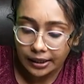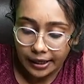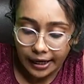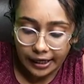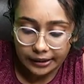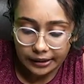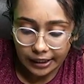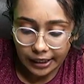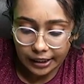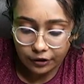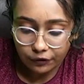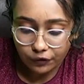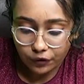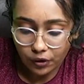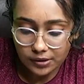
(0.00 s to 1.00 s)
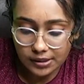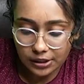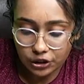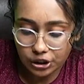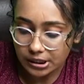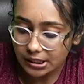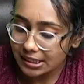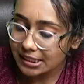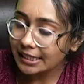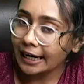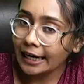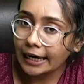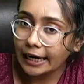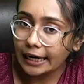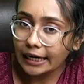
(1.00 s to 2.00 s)
and the area of cross section is
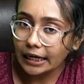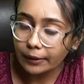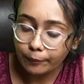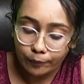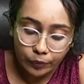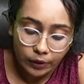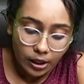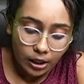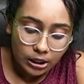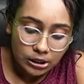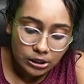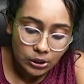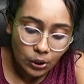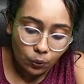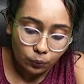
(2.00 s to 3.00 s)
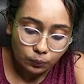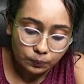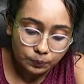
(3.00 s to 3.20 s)
A. So